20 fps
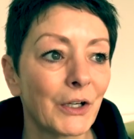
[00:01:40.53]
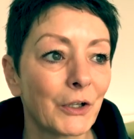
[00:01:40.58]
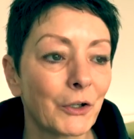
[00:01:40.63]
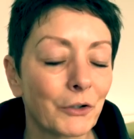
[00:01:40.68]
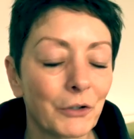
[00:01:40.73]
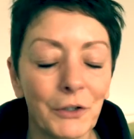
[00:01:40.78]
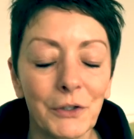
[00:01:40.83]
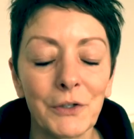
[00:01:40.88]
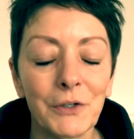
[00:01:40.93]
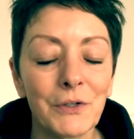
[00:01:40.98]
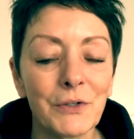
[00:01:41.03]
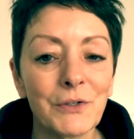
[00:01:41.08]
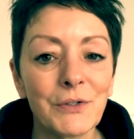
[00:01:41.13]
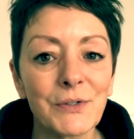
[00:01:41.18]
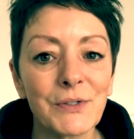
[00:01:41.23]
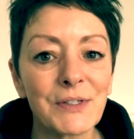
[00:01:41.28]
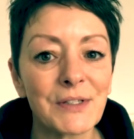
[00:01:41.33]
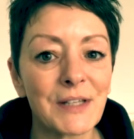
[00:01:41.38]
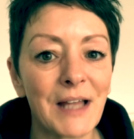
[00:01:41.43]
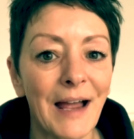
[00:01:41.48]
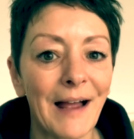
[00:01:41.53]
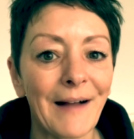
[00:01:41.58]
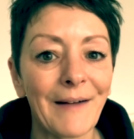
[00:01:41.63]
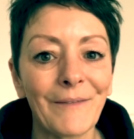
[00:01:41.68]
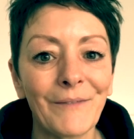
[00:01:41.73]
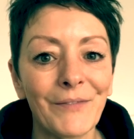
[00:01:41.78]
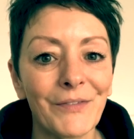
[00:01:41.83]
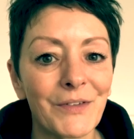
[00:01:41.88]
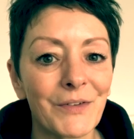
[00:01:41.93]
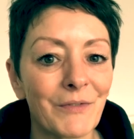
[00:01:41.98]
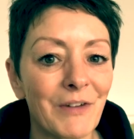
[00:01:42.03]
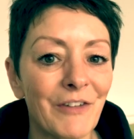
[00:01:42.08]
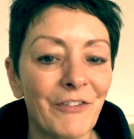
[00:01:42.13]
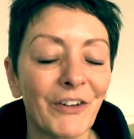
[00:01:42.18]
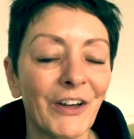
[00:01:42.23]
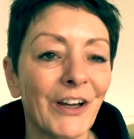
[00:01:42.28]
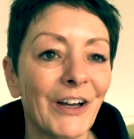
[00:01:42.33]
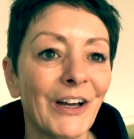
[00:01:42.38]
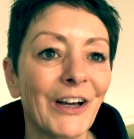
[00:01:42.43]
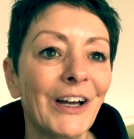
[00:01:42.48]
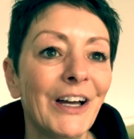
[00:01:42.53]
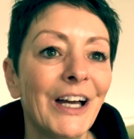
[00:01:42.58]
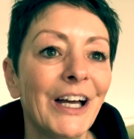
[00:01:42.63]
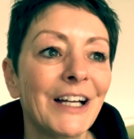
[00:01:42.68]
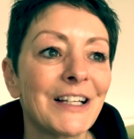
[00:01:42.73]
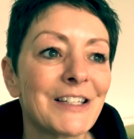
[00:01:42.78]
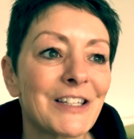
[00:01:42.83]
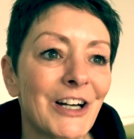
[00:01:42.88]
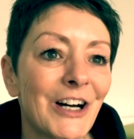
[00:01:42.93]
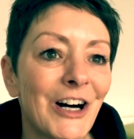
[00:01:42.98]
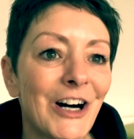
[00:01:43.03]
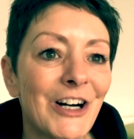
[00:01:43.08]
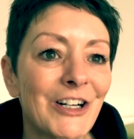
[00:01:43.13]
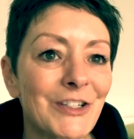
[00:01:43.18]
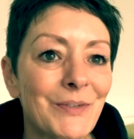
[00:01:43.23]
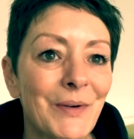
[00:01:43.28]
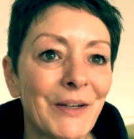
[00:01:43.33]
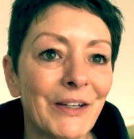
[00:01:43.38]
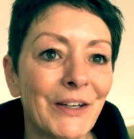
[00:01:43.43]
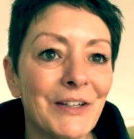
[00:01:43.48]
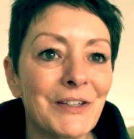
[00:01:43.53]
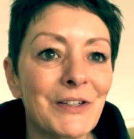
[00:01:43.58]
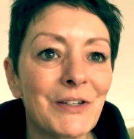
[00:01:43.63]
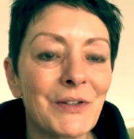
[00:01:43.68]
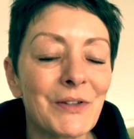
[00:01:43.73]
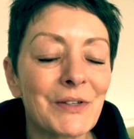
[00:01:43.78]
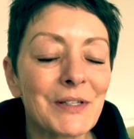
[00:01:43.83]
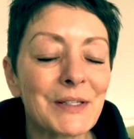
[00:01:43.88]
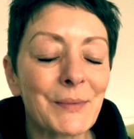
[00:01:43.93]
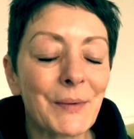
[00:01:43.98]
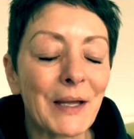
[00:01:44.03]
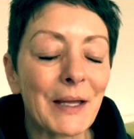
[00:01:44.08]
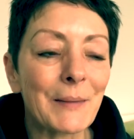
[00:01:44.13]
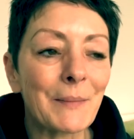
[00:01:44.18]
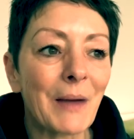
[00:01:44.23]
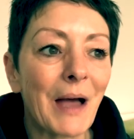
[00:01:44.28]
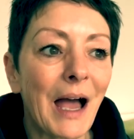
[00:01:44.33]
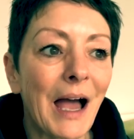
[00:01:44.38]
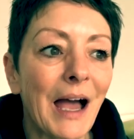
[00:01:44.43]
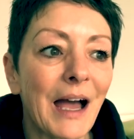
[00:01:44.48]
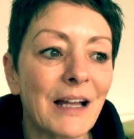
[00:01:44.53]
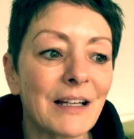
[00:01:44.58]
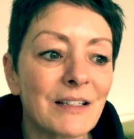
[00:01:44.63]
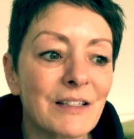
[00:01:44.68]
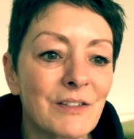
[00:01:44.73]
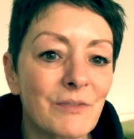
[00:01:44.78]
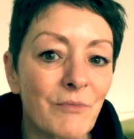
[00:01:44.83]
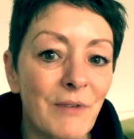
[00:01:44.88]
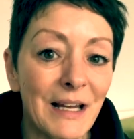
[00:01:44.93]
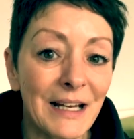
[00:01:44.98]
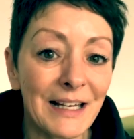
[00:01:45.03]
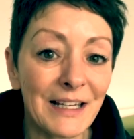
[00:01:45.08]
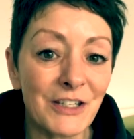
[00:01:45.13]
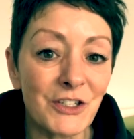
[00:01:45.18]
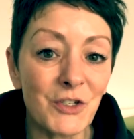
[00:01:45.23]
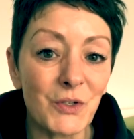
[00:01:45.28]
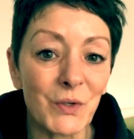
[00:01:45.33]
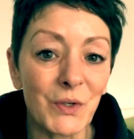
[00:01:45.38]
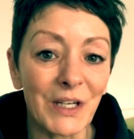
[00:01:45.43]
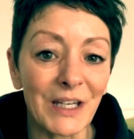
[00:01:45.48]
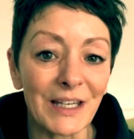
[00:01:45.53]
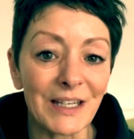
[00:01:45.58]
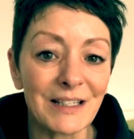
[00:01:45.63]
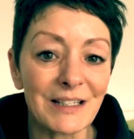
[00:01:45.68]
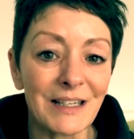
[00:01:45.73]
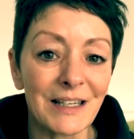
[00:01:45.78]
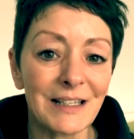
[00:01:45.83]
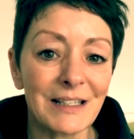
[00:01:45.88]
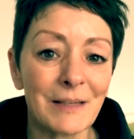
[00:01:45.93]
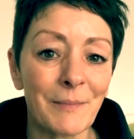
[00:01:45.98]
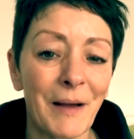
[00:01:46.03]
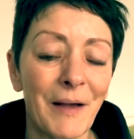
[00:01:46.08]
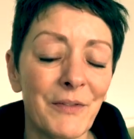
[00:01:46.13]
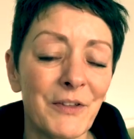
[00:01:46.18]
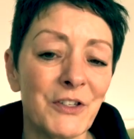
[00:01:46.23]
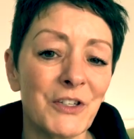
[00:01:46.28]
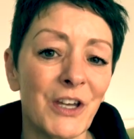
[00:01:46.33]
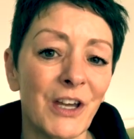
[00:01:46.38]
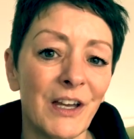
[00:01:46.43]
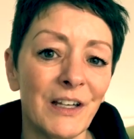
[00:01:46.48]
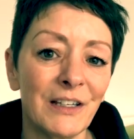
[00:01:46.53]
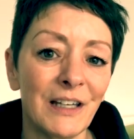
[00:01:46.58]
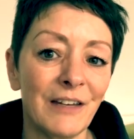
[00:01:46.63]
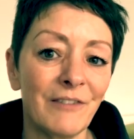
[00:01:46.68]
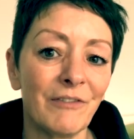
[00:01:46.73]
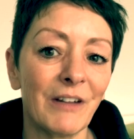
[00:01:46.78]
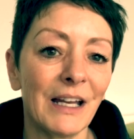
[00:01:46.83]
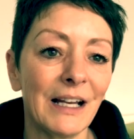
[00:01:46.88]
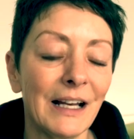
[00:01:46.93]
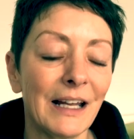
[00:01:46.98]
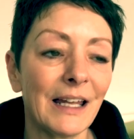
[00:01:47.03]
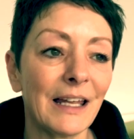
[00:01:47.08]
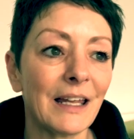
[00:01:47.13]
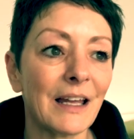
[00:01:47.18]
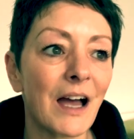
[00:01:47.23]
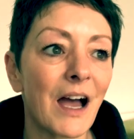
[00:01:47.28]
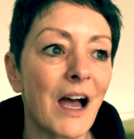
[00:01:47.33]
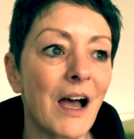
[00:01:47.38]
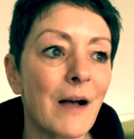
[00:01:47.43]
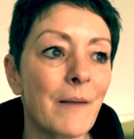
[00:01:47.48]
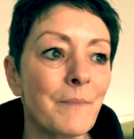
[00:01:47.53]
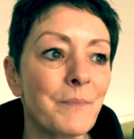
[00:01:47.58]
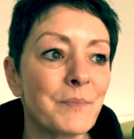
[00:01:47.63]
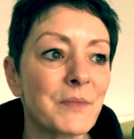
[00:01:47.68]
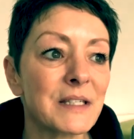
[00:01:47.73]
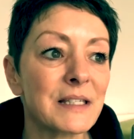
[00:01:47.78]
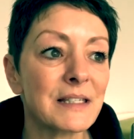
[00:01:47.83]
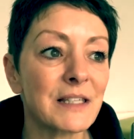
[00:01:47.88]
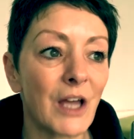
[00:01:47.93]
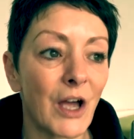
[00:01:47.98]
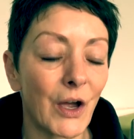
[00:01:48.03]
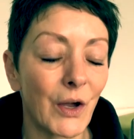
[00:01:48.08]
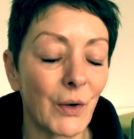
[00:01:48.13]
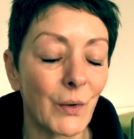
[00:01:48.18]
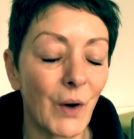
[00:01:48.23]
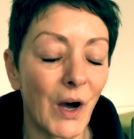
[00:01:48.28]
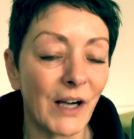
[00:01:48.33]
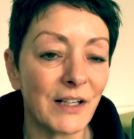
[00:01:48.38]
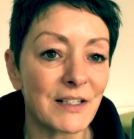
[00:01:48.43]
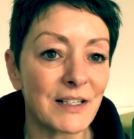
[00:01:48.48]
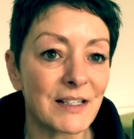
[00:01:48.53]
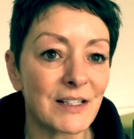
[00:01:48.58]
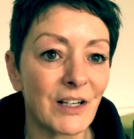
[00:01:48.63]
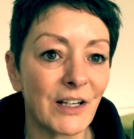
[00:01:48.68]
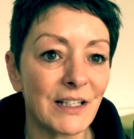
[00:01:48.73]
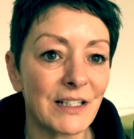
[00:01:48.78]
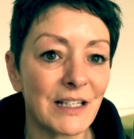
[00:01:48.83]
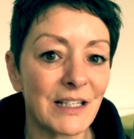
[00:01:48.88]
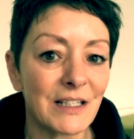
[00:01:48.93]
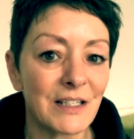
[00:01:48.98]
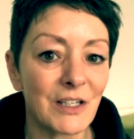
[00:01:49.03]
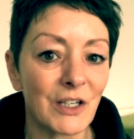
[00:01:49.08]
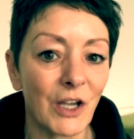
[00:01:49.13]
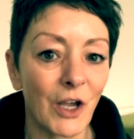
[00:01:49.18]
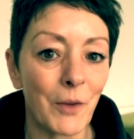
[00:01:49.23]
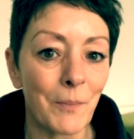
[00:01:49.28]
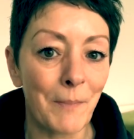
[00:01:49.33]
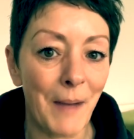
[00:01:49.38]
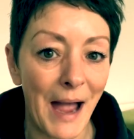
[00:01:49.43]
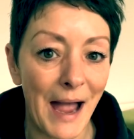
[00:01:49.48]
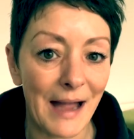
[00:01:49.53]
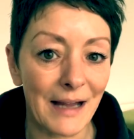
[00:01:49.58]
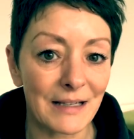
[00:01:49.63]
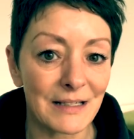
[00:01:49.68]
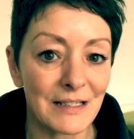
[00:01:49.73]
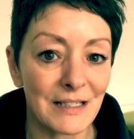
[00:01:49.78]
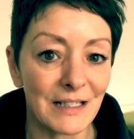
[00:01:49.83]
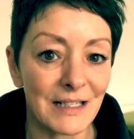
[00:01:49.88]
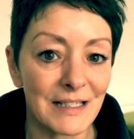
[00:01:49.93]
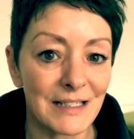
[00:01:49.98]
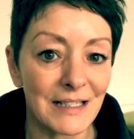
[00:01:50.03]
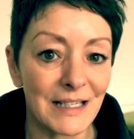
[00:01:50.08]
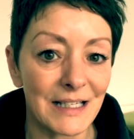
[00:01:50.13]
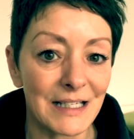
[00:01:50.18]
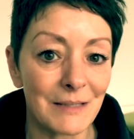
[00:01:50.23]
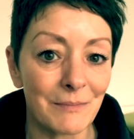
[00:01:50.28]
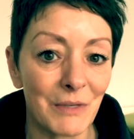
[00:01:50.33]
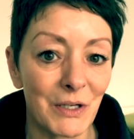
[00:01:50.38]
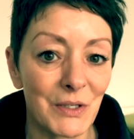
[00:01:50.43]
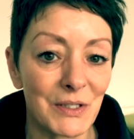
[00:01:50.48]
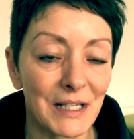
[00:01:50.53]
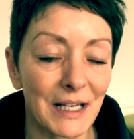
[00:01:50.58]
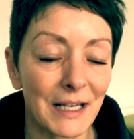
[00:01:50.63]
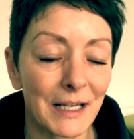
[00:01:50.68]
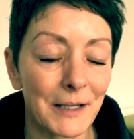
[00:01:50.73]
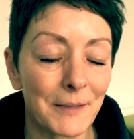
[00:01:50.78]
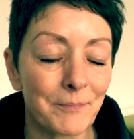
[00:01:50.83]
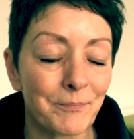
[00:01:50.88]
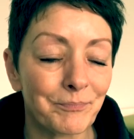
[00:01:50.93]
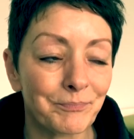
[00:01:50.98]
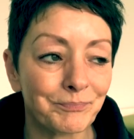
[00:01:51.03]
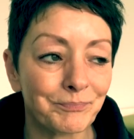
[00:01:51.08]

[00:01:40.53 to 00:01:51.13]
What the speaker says: cruise down the river Dart when I do the swim and really enjoy it. It's about the journey, really. So I decided to go back to listening to music.